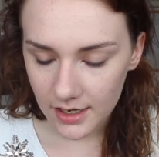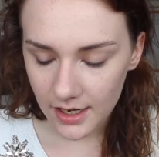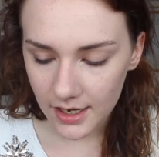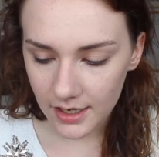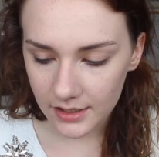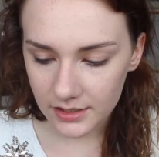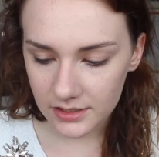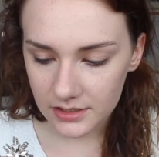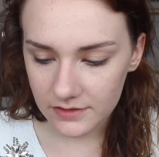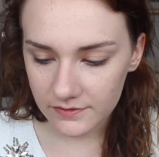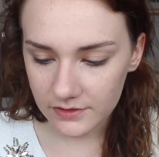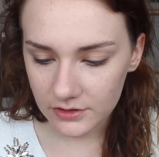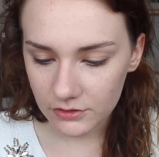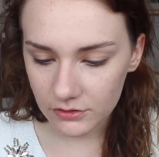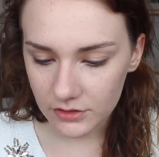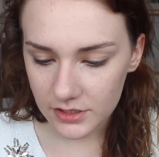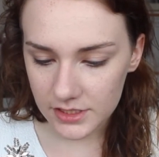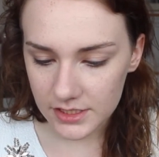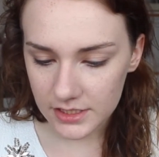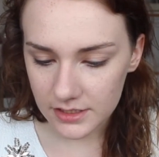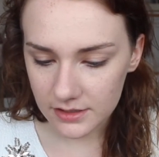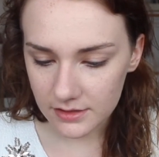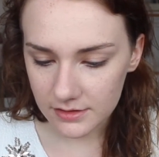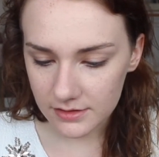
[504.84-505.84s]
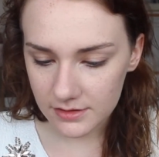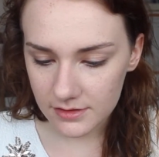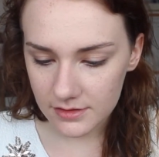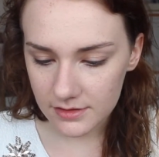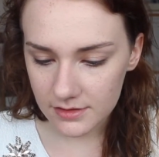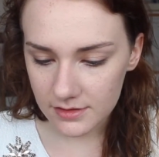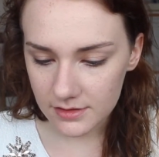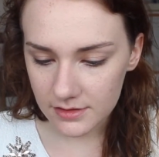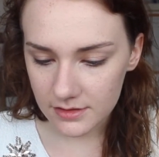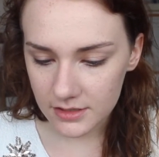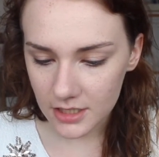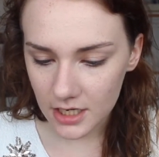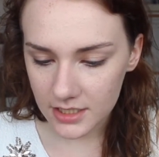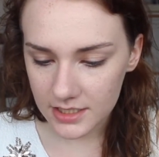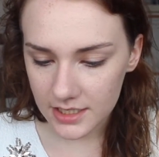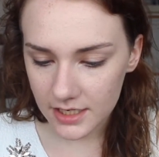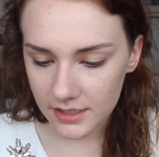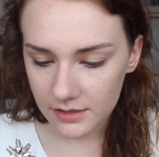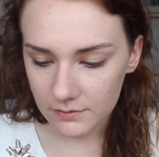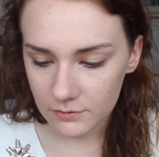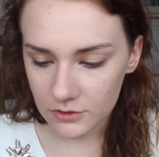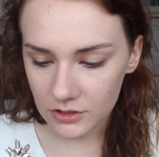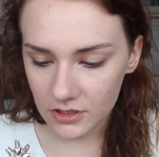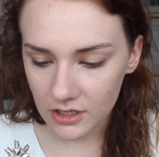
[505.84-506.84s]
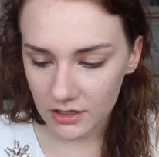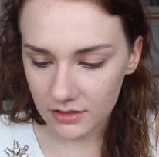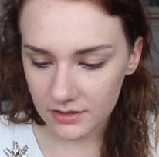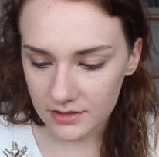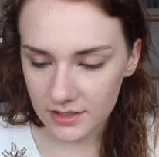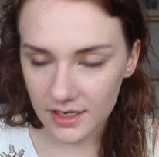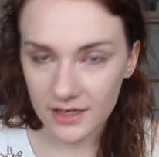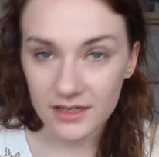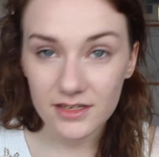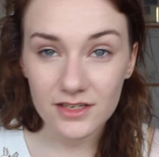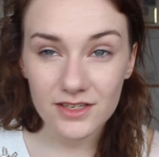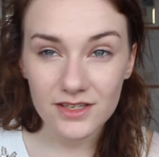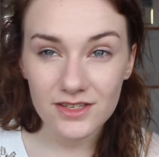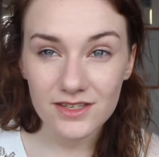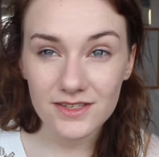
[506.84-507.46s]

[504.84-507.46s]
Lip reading: Active ingredients, titanium dioxide,